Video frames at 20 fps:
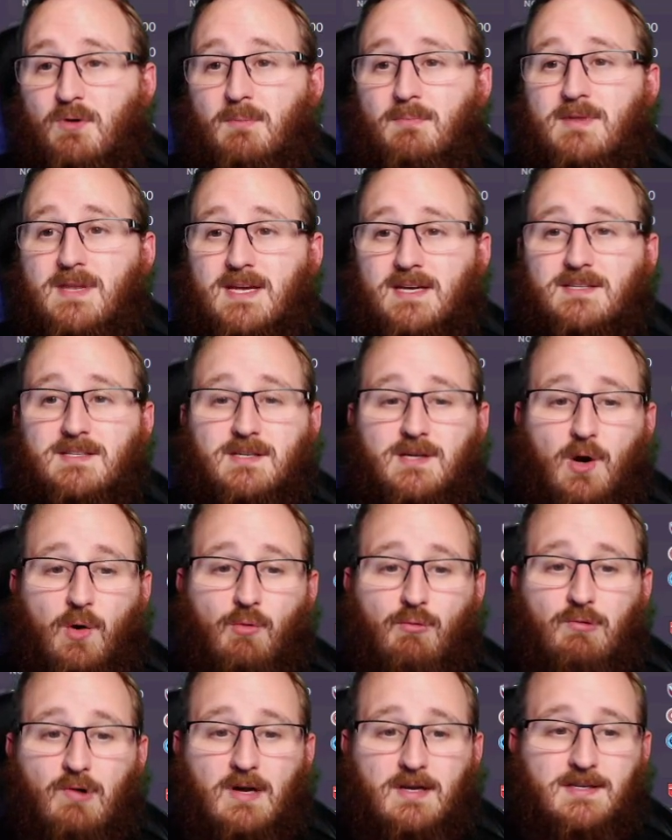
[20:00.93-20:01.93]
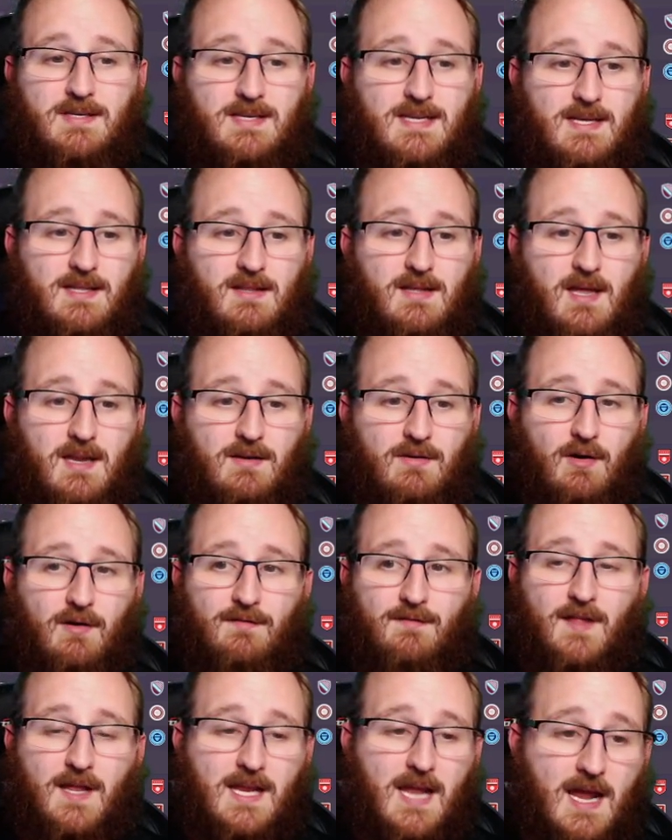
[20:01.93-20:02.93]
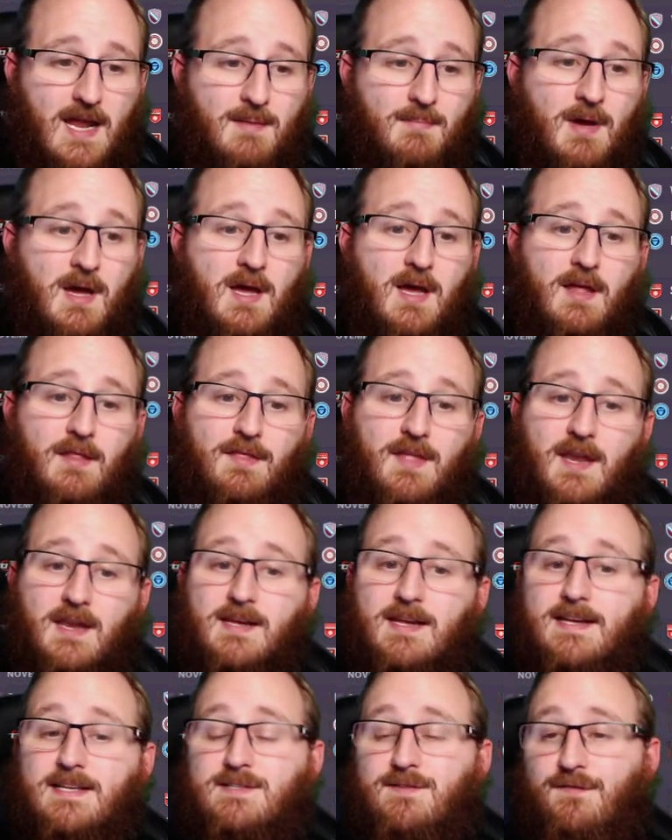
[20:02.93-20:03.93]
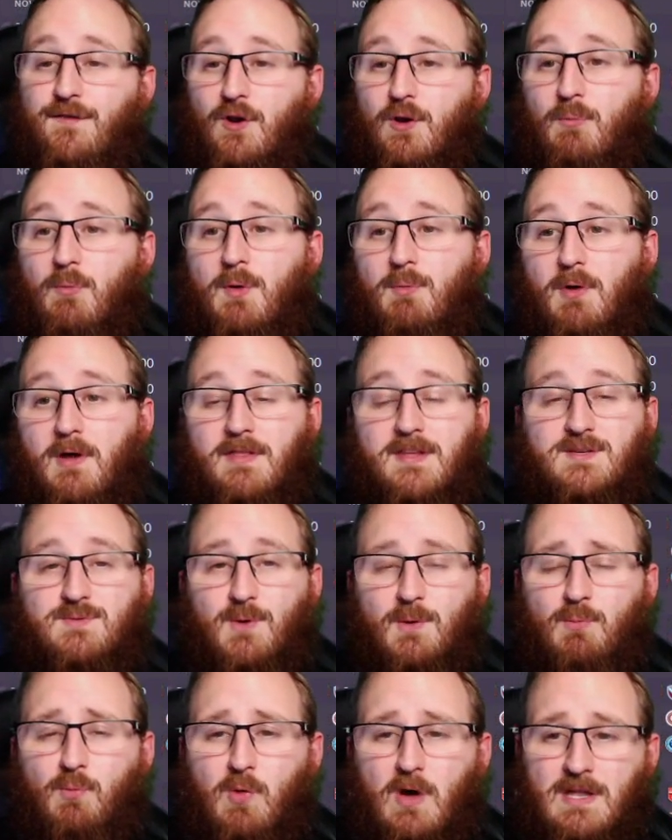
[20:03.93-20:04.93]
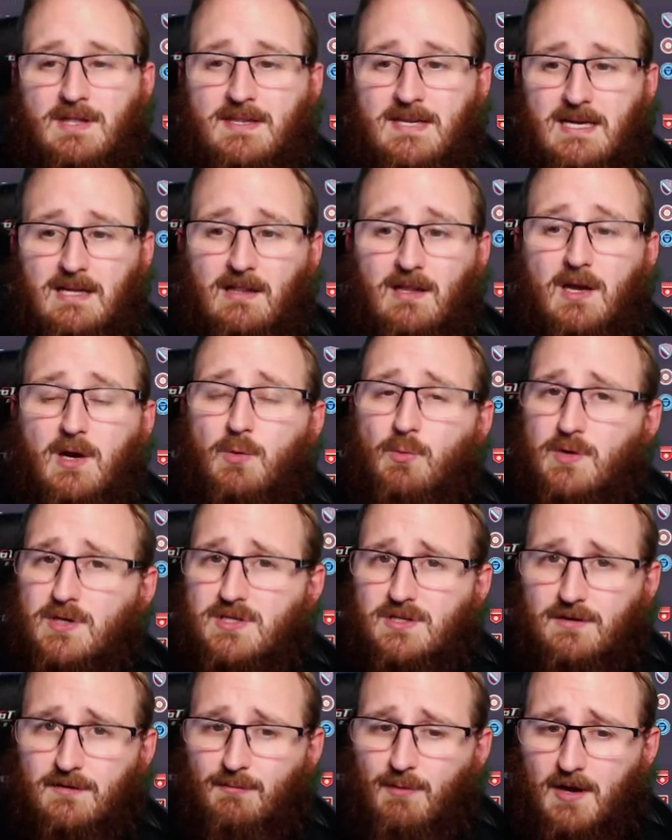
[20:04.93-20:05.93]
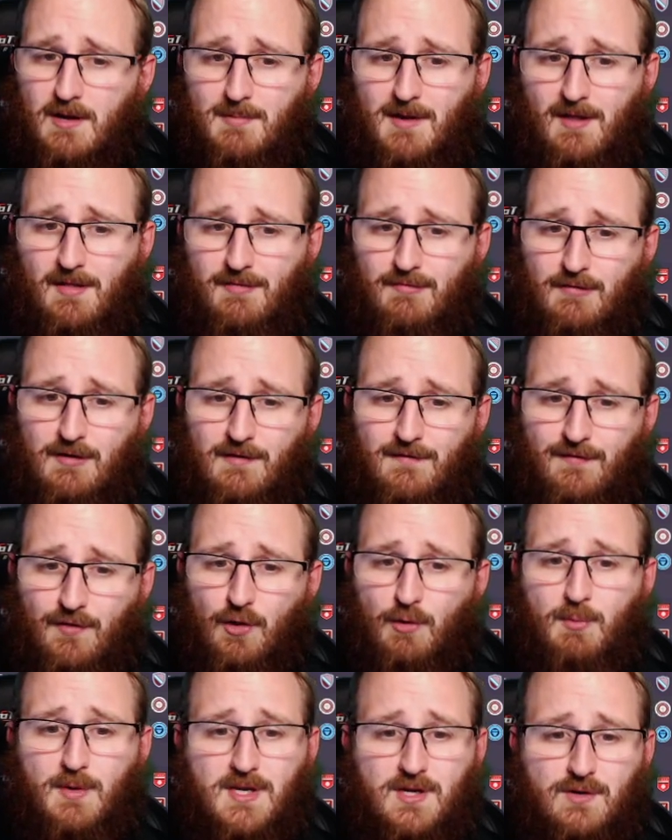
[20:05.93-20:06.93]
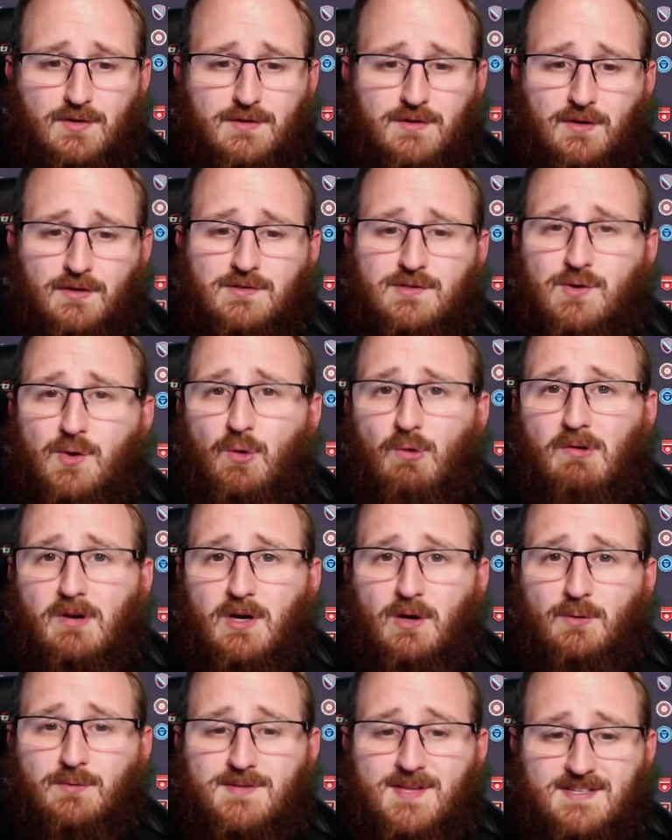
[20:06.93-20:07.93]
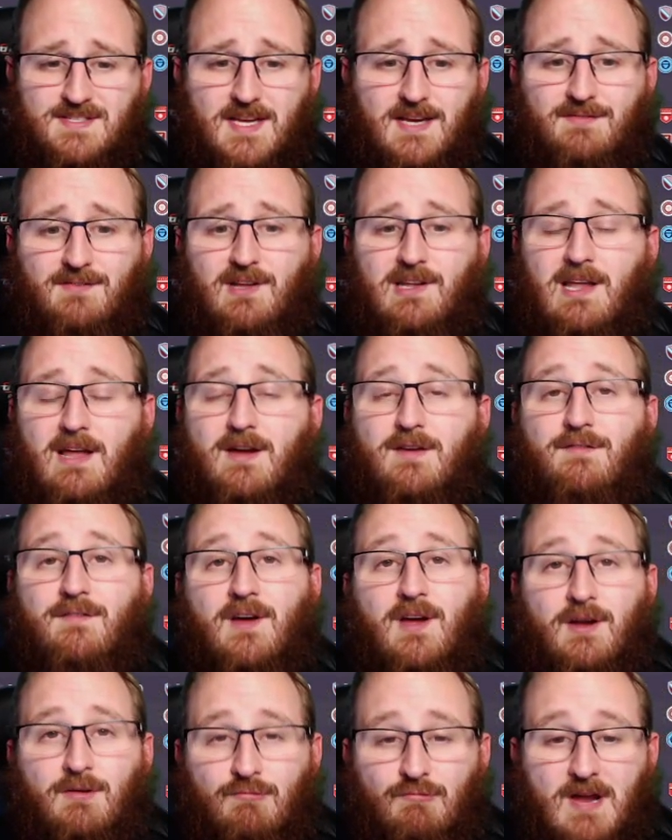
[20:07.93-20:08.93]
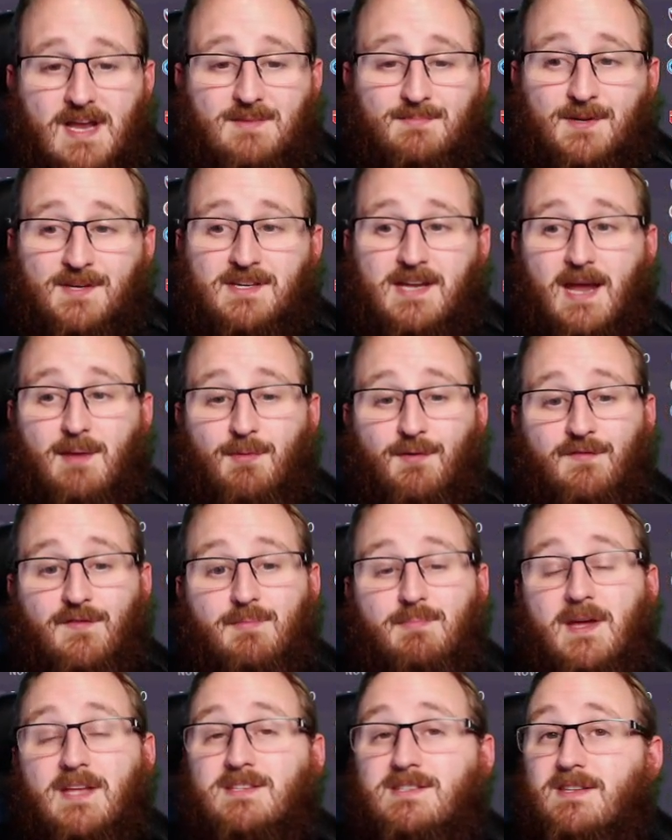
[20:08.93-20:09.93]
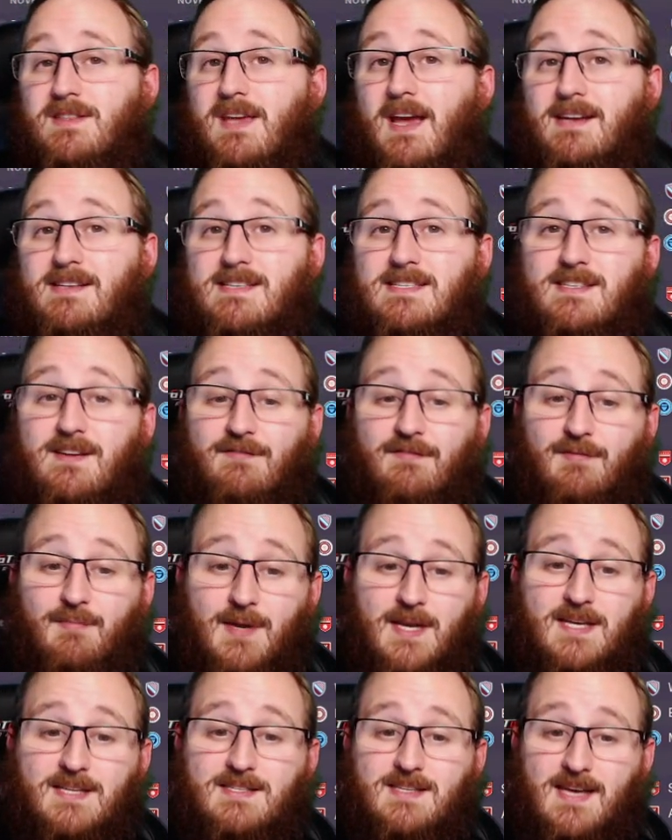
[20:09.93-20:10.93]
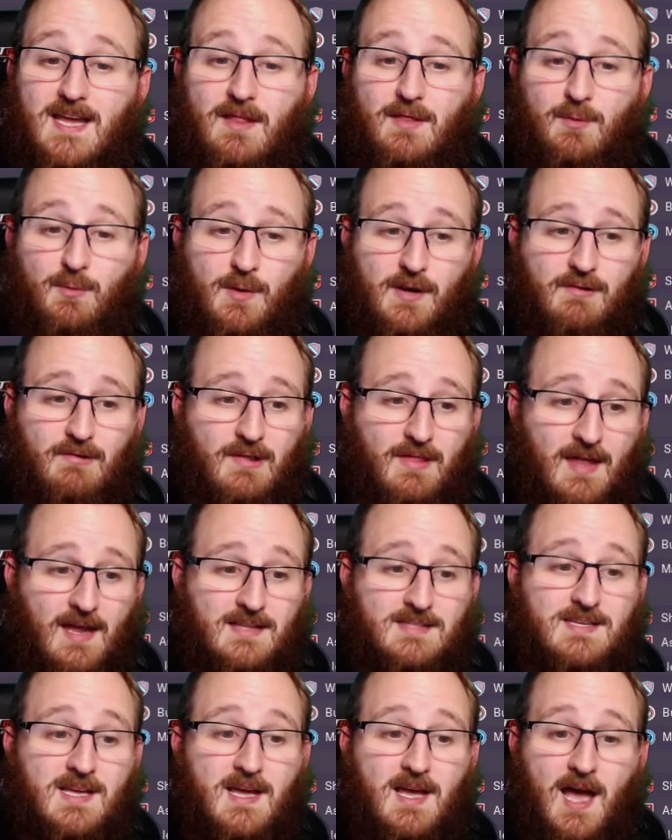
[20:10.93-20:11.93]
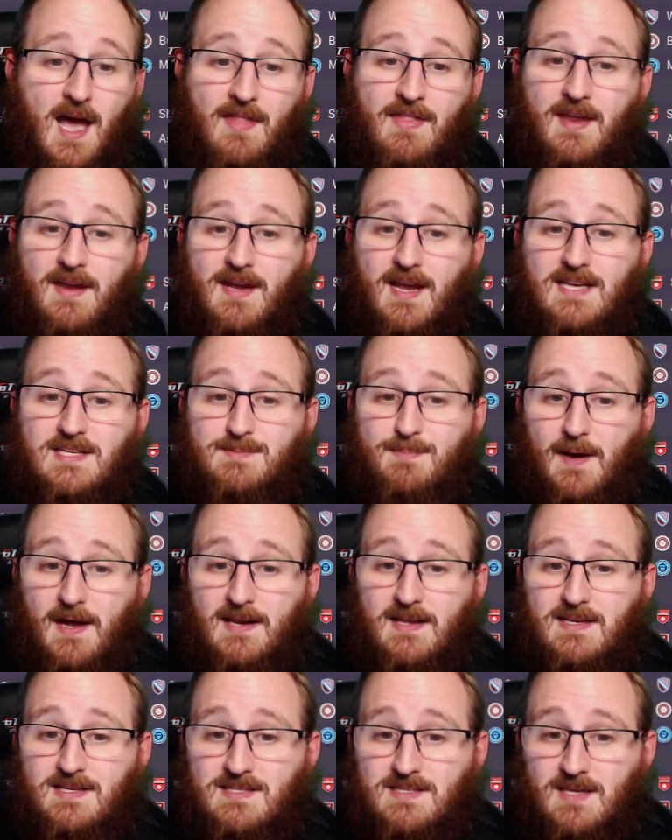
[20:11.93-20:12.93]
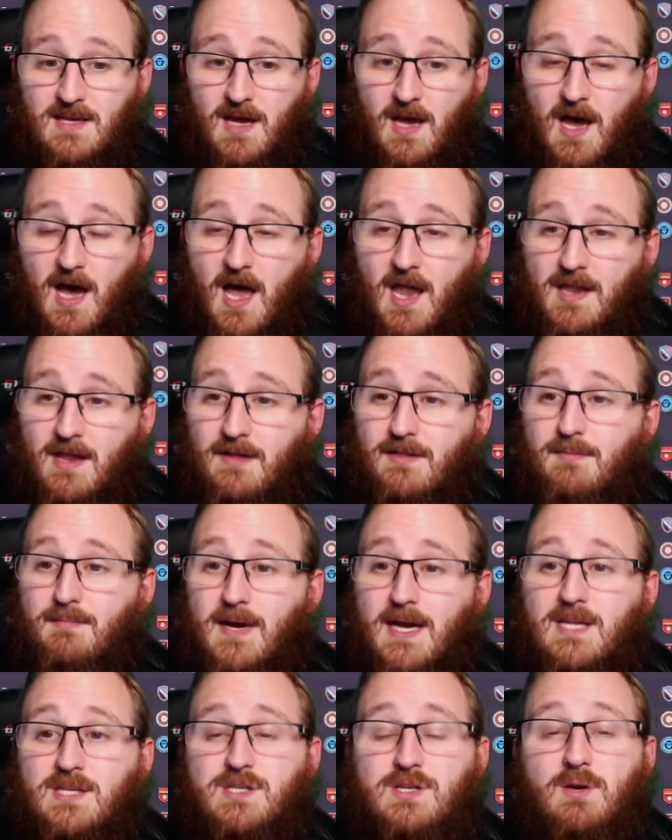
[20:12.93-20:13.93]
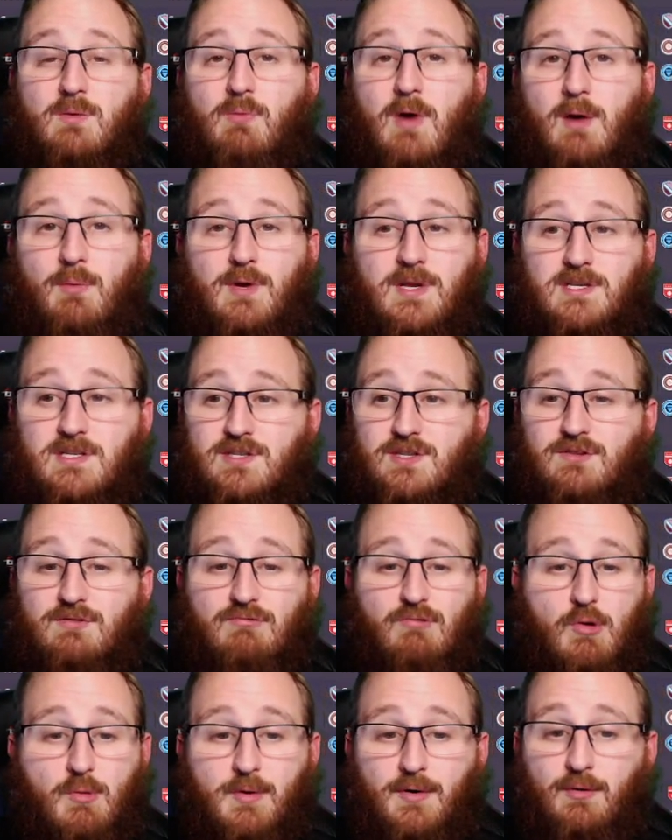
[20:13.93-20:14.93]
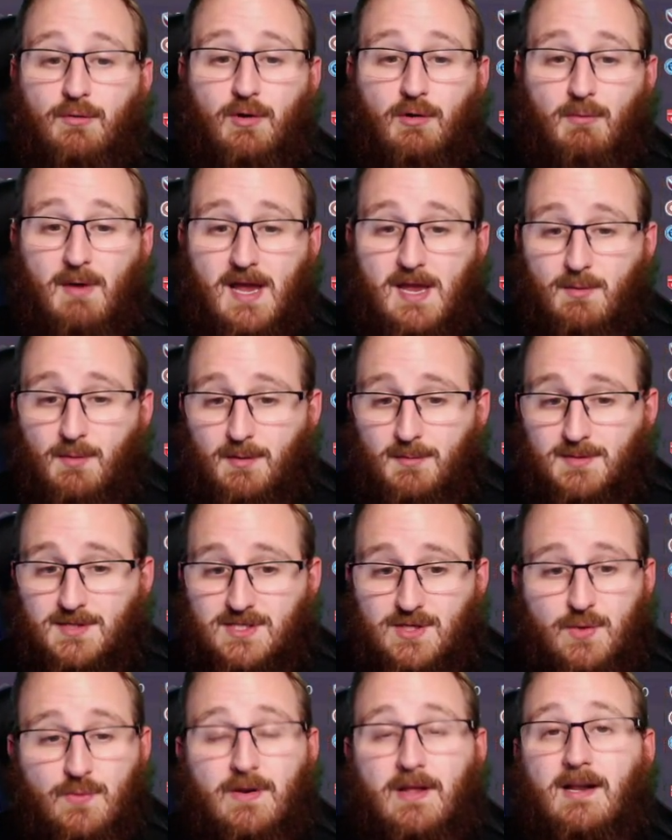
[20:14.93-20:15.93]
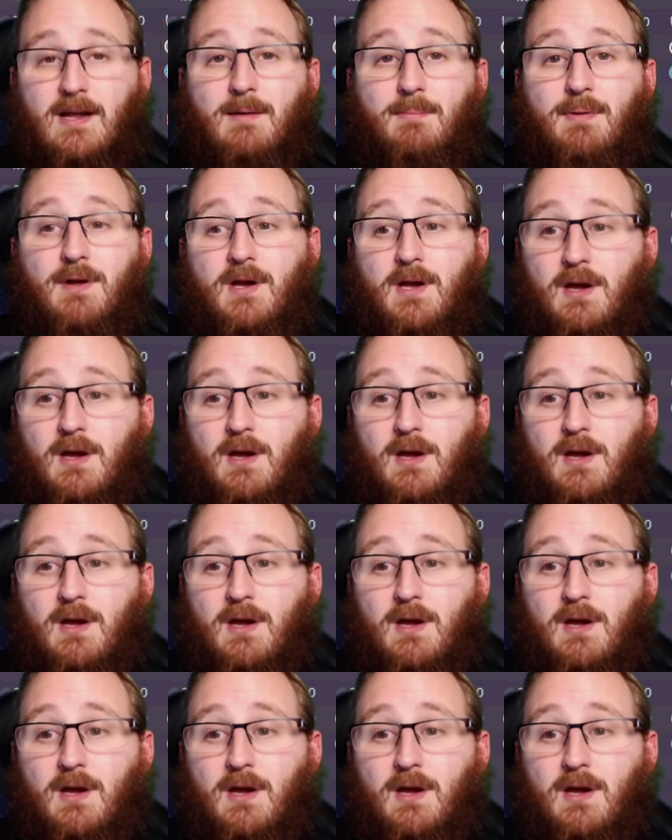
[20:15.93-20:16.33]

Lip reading: nicked a goal right near the end of the game. Then against Fulham, we won this one 1-0. We should have won about 3 or 4. We could not score a goal to save our life. Redmond came off the bench in the 87th minute to get the winner in that. And then against Palace, another match where we just threw it all away. We were 2-0 up.